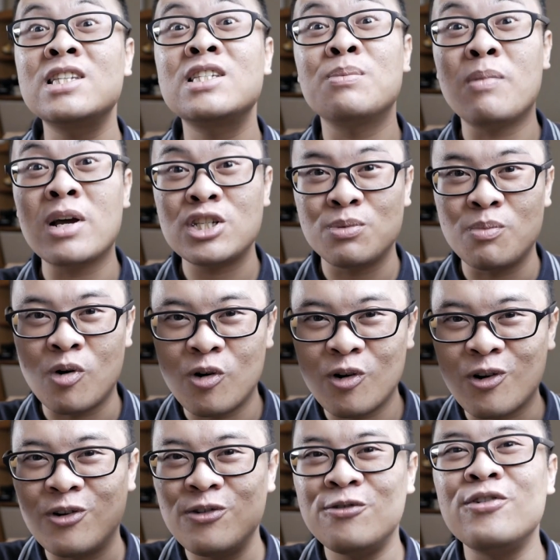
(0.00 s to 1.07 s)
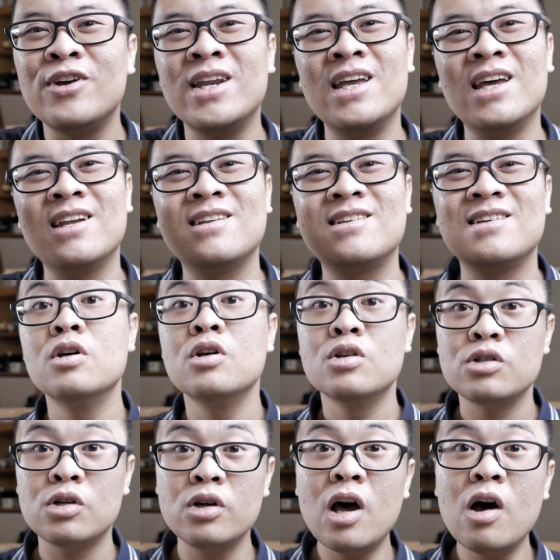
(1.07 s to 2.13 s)
it's much more convenient.
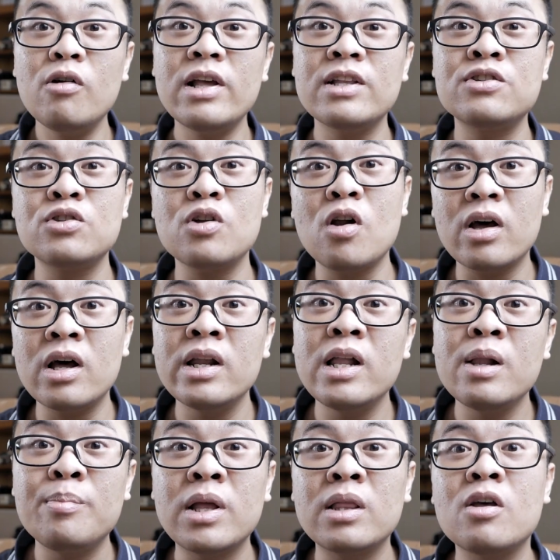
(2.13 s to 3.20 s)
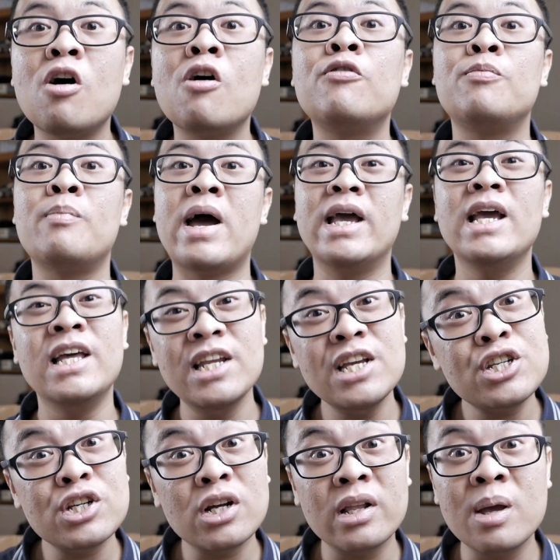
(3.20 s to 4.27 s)
So now let's talk a little bit of my
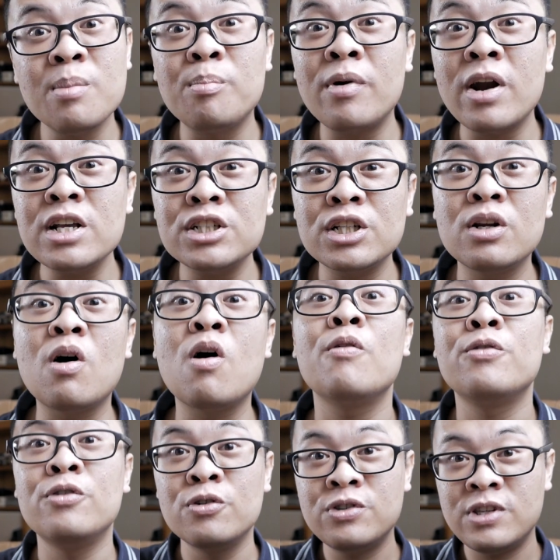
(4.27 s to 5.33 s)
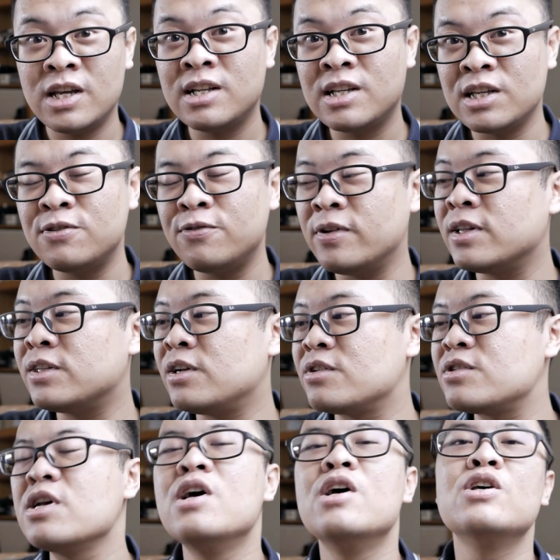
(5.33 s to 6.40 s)
initial impression of using these
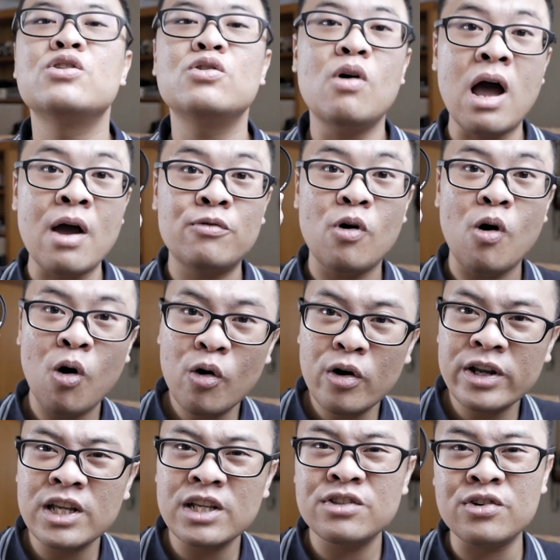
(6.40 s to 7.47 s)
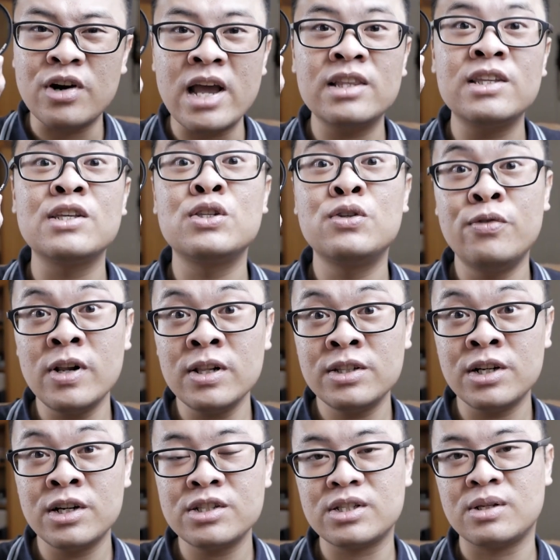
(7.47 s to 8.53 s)
filters. So I've already tried these
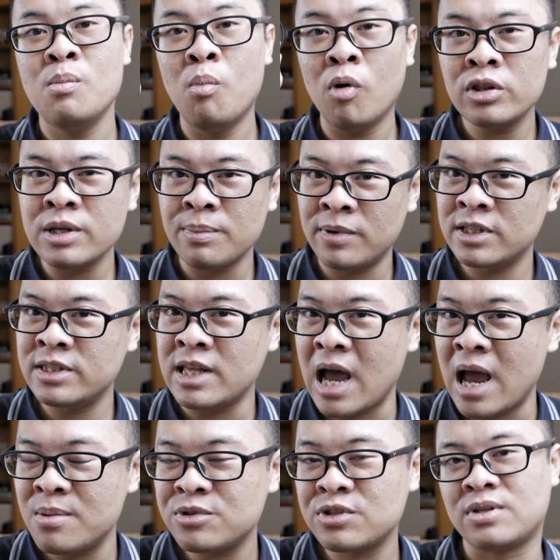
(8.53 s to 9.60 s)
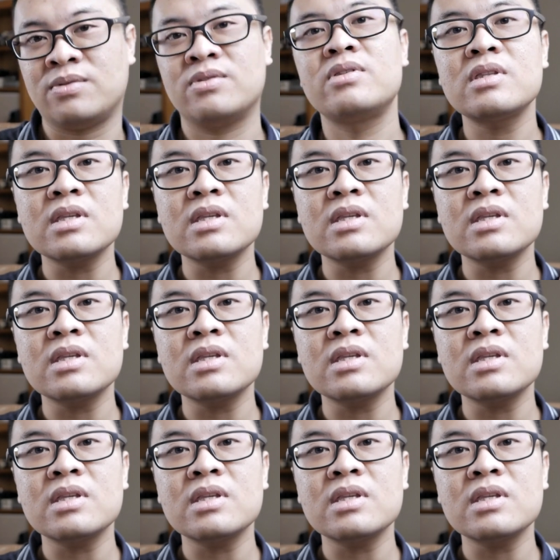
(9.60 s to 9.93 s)
filters multiple times